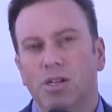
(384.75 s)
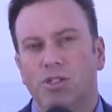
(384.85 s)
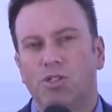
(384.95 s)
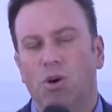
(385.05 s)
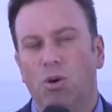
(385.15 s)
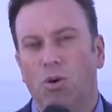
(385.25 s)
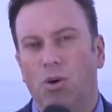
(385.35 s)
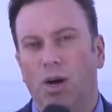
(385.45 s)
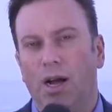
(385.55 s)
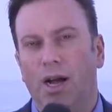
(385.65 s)

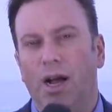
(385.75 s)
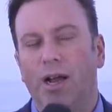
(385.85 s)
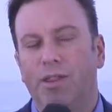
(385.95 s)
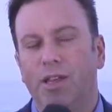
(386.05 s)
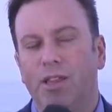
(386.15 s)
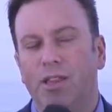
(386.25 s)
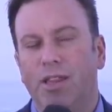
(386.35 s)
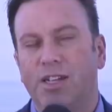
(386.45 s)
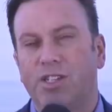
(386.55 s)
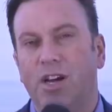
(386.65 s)
So I, I think that
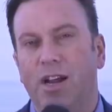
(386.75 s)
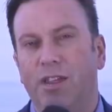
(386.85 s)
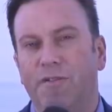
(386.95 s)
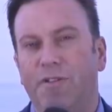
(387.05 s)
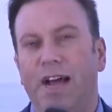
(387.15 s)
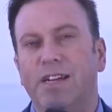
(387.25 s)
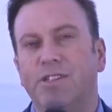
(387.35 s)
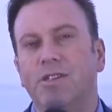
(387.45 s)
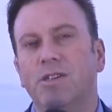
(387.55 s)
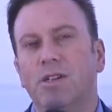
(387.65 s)
that's kind of the
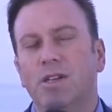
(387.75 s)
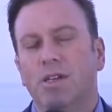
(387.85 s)
factor.